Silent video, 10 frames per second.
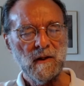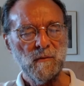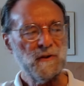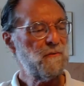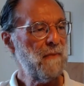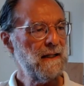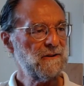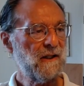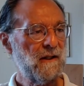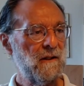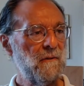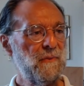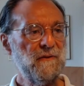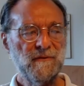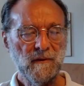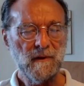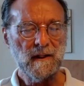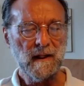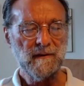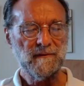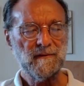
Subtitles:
with matter before life.